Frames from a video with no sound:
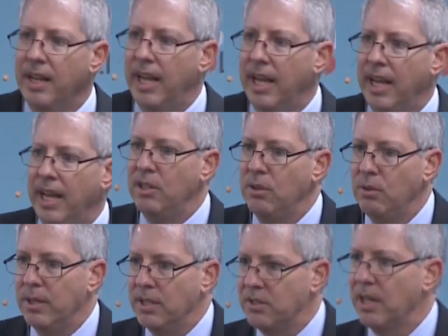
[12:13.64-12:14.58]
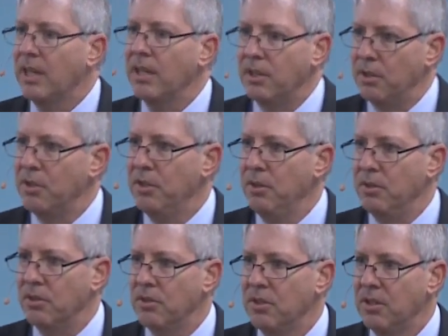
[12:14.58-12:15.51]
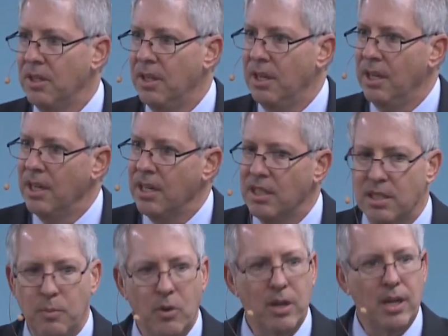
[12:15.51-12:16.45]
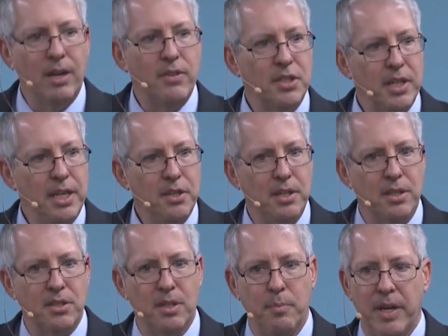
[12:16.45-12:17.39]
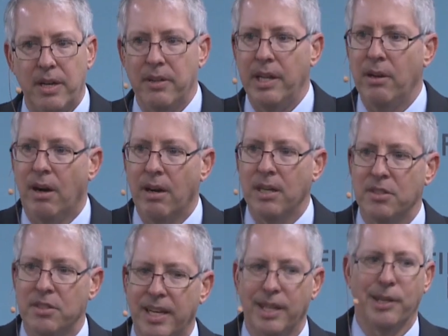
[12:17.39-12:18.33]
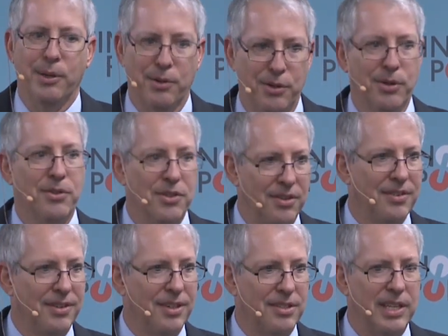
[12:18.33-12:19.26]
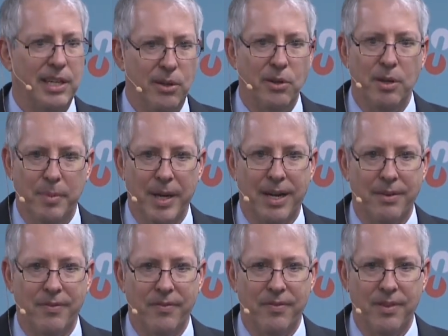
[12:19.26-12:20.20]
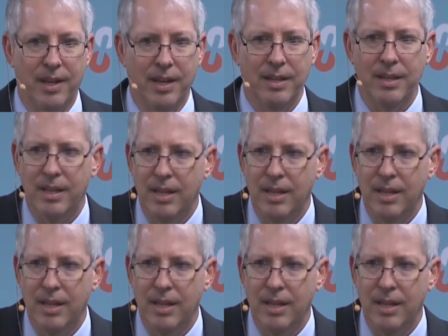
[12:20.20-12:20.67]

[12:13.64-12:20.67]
as they do in selling you shoes. Because the more conversations, the better they are at selling you shoes, because they know you better. Right?